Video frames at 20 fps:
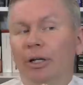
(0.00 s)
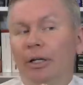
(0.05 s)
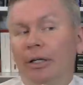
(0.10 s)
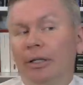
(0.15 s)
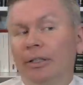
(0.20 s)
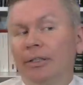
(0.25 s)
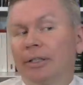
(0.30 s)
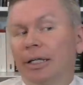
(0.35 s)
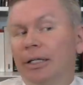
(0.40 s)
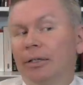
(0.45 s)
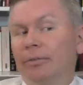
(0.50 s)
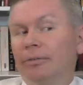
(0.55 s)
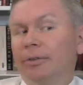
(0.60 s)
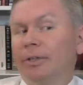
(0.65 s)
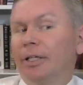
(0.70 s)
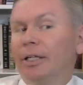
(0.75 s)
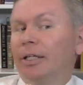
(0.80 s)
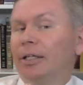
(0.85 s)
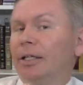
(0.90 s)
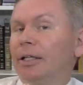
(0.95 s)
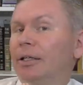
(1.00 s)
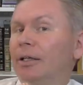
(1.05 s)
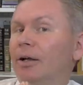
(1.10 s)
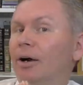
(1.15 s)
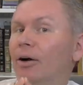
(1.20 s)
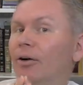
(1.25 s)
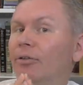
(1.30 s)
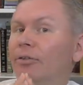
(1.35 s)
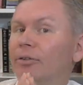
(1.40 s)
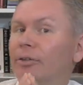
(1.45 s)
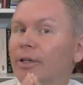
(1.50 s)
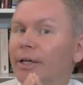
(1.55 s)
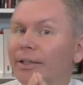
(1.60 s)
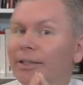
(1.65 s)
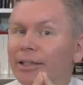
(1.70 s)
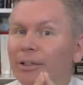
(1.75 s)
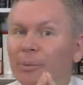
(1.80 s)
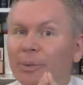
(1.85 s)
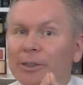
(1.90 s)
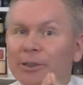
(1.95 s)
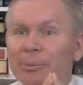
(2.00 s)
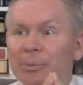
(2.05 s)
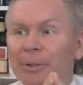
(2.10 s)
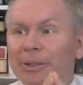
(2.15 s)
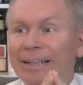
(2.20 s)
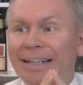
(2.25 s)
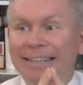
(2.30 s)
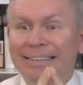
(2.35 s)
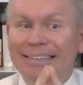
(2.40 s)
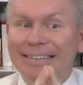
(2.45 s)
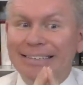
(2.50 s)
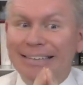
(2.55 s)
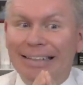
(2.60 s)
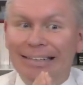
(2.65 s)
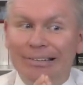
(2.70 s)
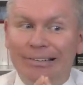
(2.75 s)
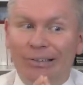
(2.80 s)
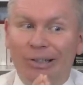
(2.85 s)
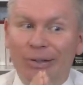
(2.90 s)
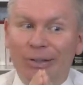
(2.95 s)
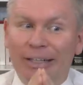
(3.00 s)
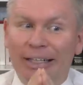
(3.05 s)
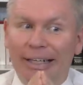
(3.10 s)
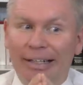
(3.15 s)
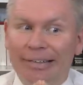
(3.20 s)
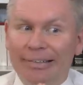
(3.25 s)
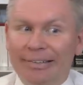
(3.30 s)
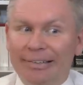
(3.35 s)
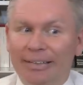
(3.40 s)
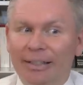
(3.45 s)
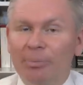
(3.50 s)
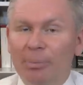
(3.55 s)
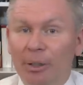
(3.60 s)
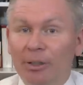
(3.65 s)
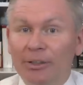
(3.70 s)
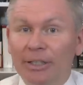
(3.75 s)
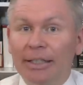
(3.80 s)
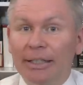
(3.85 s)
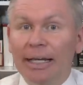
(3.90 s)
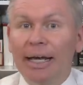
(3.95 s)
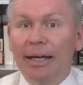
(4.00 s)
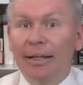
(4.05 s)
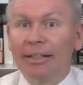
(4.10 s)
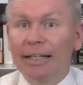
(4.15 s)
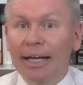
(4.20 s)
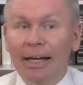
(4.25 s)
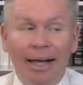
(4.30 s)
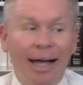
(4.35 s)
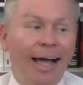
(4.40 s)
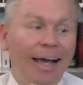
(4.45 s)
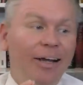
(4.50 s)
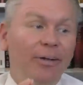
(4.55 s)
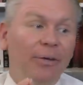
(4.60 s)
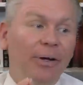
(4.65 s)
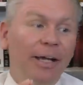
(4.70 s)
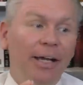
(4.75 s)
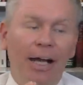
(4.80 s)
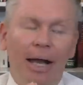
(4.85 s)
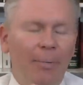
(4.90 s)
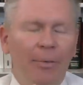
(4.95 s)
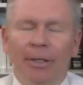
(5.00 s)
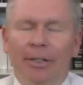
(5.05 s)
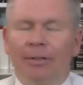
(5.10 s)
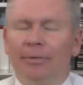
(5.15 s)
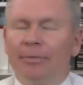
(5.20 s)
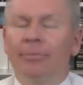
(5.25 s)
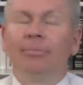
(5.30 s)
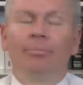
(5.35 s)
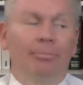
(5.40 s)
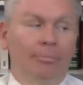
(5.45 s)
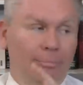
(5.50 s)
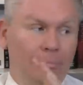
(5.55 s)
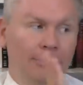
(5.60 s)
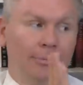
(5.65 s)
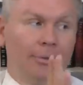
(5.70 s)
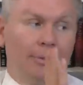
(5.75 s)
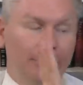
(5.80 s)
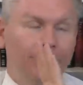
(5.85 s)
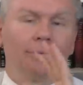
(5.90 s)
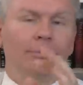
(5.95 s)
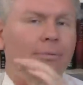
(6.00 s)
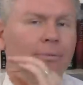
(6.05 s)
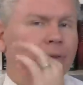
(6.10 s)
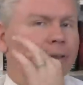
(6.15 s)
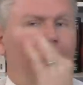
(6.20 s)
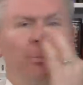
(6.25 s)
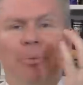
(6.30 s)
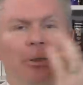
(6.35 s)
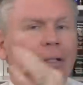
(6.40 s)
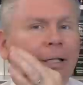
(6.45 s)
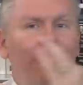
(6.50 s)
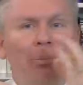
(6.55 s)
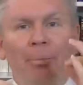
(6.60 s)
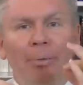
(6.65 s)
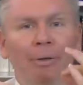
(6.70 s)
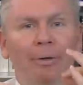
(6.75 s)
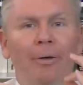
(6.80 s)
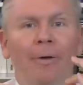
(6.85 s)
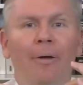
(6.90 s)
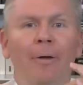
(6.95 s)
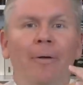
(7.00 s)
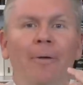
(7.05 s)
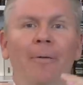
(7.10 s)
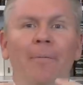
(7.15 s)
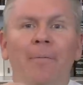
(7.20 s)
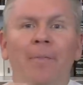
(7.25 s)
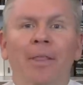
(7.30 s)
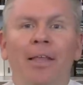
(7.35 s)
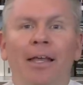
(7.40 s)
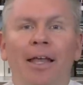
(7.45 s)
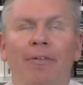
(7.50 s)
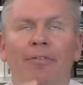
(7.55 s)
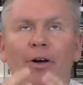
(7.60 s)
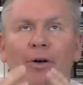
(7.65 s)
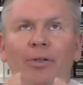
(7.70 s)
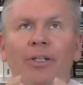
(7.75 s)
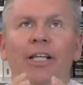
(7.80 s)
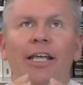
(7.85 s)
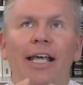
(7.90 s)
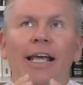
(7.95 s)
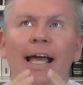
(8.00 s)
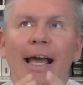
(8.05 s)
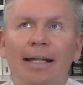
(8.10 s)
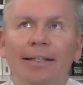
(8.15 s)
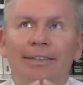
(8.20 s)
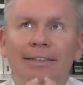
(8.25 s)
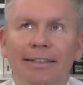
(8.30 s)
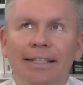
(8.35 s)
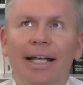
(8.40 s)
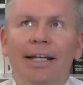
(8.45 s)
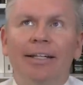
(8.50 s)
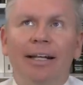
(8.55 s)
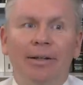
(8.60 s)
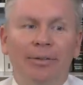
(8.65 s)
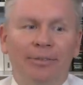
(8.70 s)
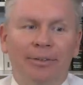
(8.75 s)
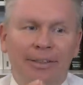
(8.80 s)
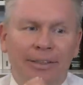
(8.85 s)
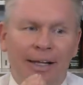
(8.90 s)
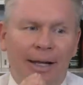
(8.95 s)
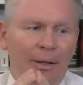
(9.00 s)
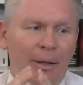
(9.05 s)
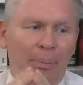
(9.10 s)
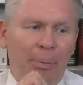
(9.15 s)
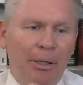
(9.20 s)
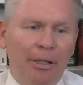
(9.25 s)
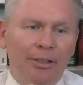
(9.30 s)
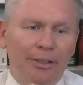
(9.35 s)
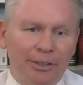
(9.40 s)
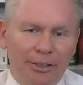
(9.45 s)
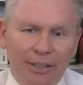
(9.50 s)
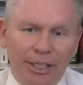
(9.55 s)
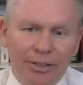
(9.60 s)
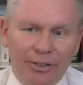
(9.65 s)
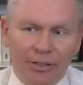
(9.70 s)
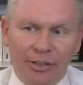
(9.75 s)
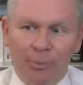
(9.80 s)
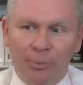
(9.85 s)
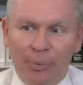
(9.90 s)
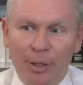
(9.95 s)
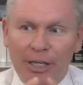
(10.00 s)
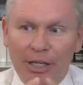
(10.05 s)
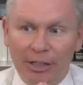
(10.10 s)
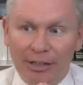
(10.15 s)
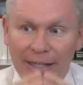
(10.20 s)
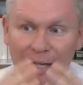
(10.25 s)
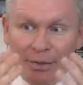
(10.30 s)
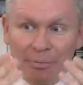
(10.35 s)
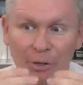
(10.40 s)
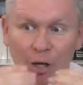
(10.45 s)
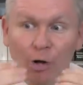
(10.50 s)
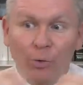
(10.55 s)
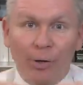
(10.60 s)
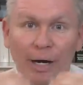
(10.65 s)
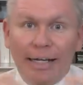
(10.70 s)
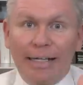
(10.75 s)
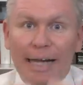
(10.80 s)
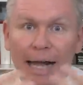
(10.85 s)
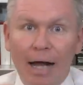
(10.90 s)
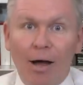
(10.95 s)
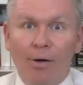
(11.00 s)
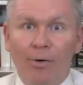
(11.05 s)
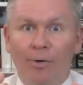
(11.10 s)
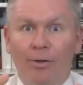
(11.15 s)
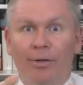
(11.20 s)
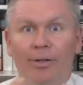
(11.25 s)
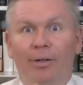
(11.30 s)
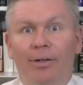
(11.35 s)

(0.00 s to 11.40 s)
and he's kind of leaning over, and they're whispering like, "This guy's totally innocent," and Paul's like, "Yeah, yeah, I agree." I mean, zip the lip. If only he hadn't said, "I appeal to Caesar," we could let him go right now.